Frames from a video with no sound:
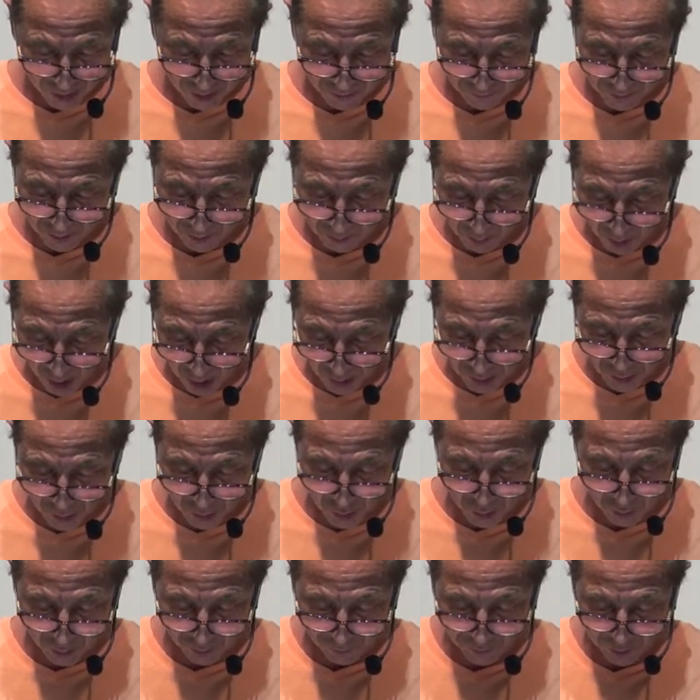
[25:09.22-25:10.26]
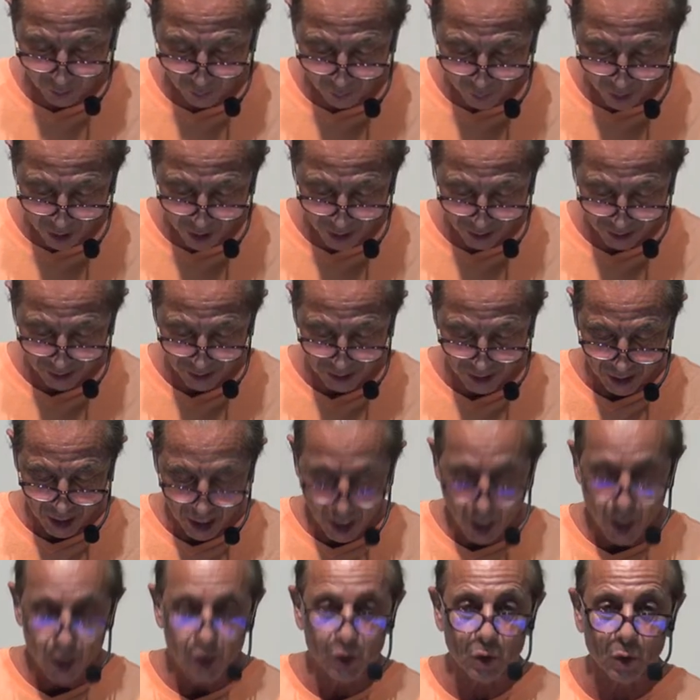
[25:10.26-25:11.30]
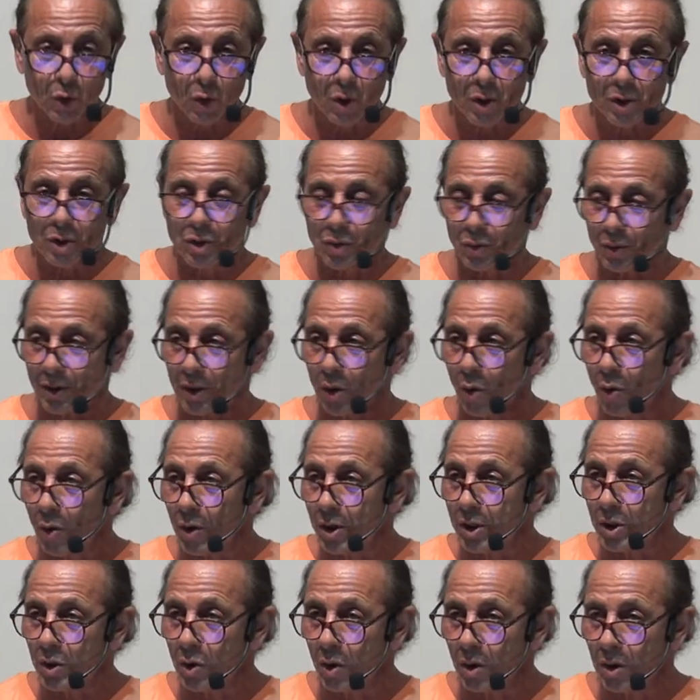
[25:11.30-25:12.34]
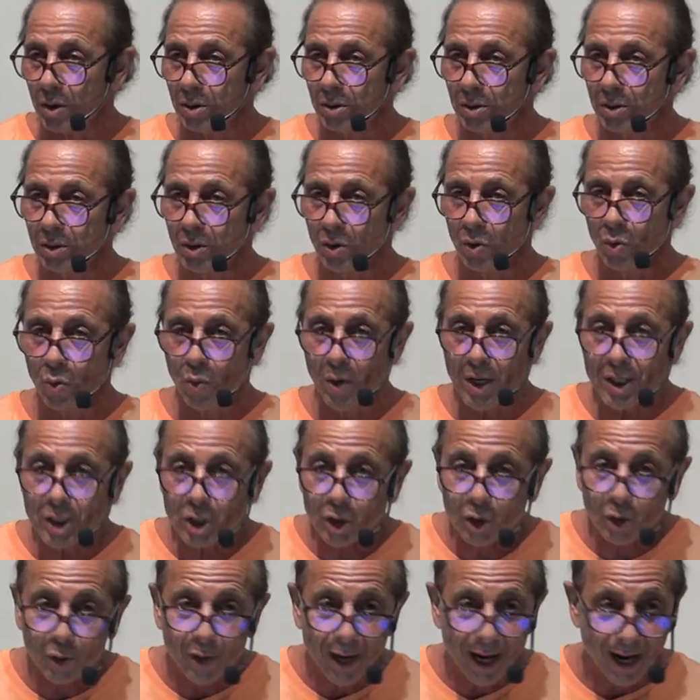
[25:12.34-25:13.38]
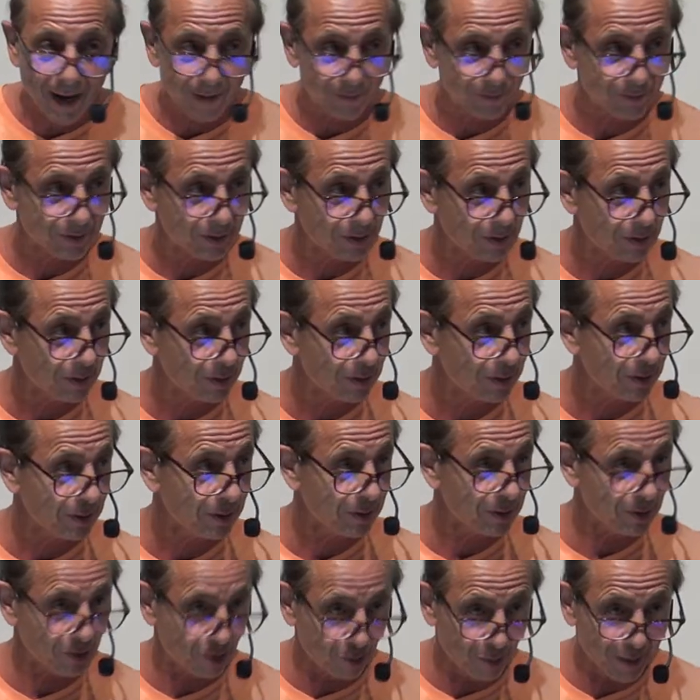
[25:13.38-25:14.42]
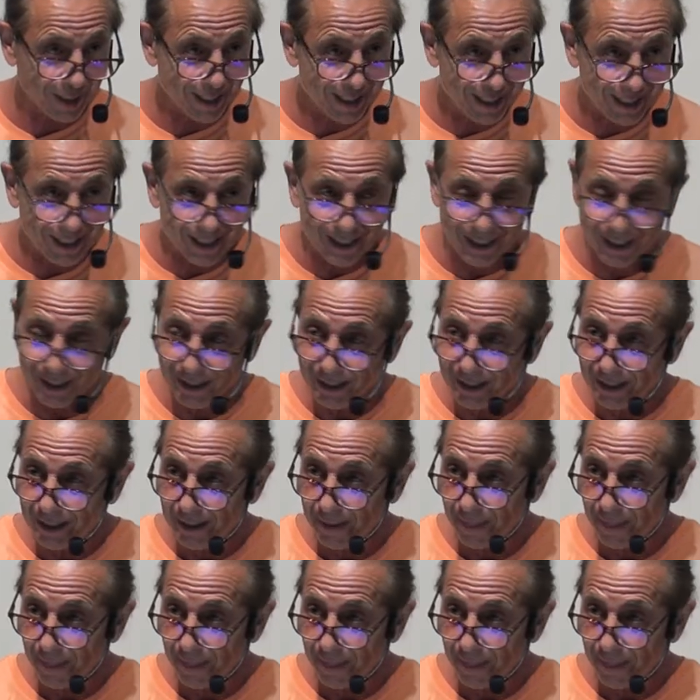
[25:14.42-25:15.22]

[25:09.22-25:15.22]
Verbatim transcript: of the multitude of your what? Sorcery or your witchcraft. Does everybody get it?